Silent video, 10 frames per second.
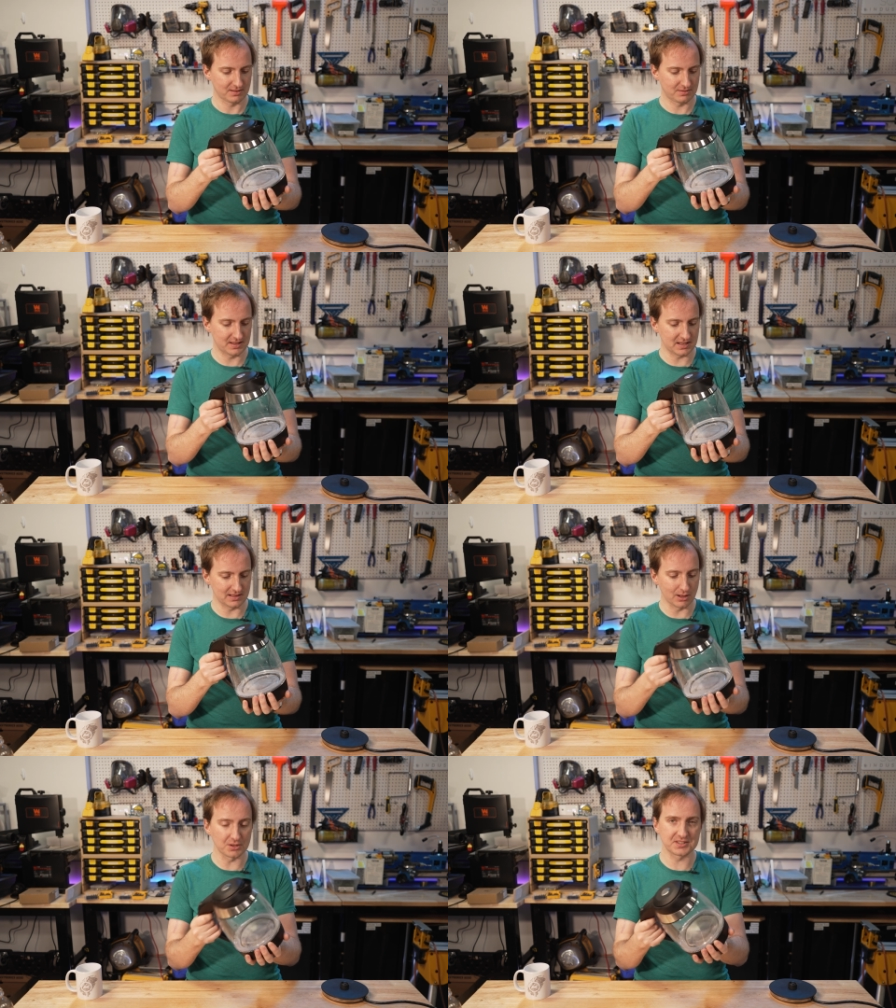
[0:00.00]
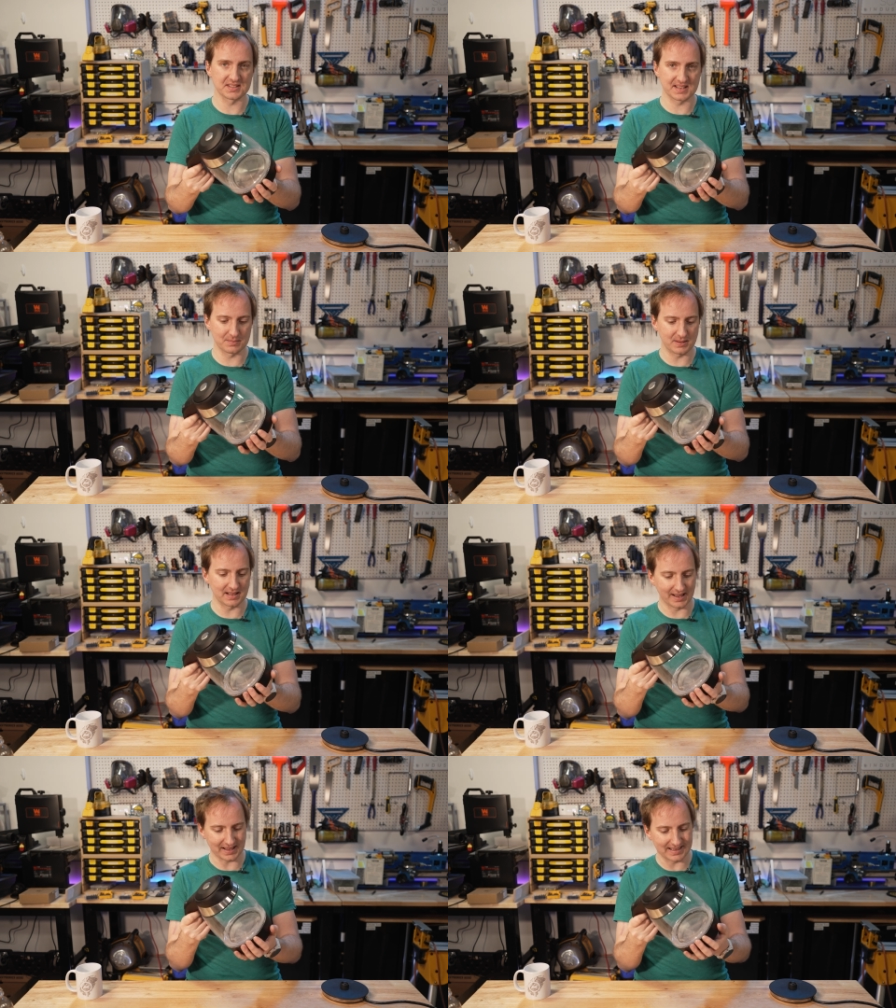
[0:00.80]
The losses are going to be
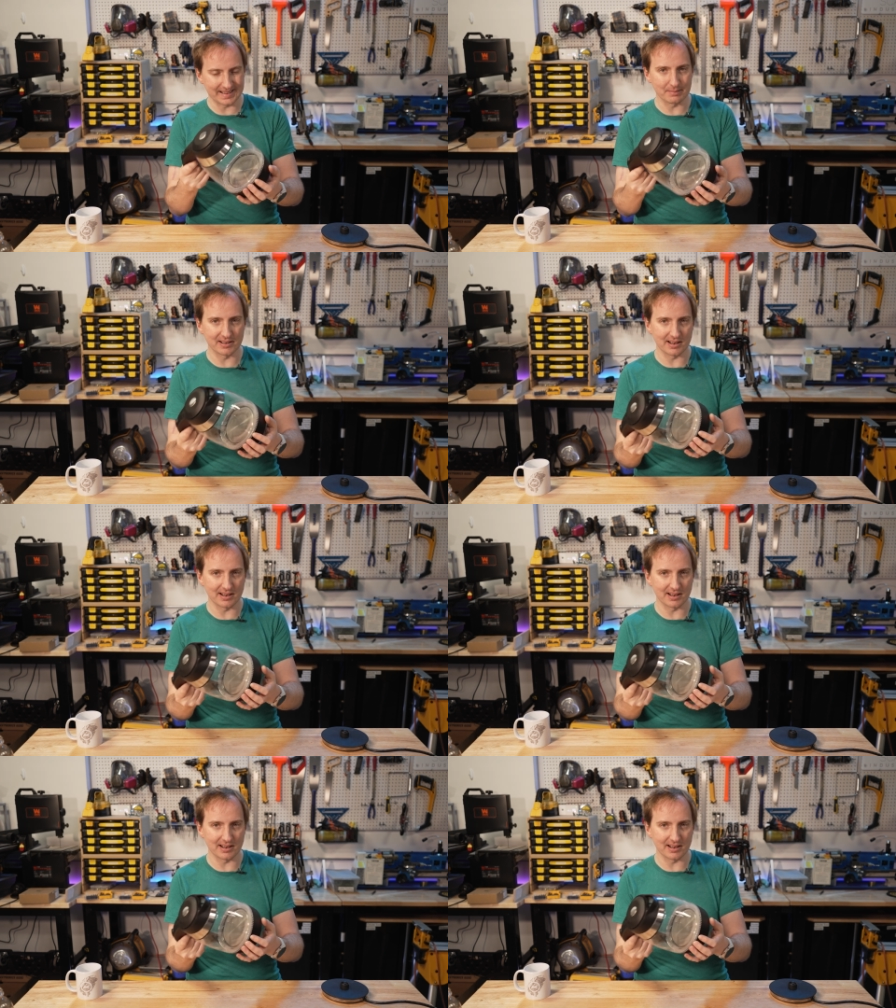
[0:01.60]
like a little bit of